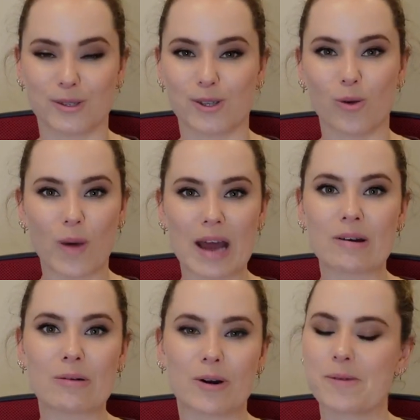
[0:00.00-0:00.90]
So where do
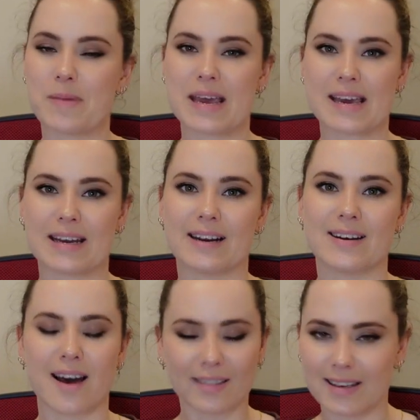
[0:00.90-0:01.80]
I want to be in
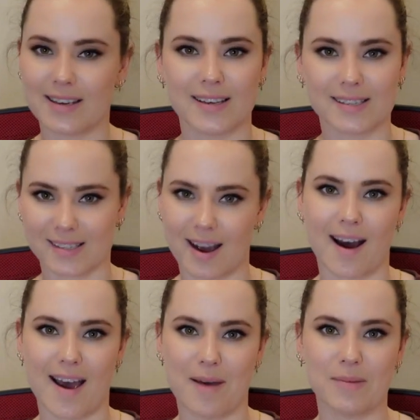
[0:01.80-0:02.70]
another year's
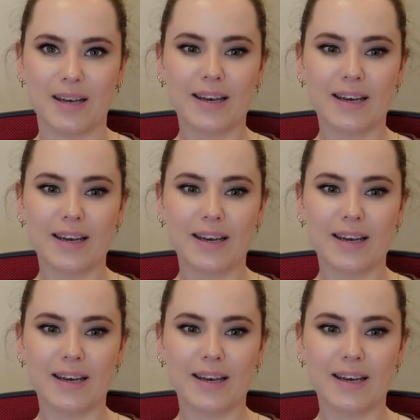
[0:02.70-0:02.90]
time?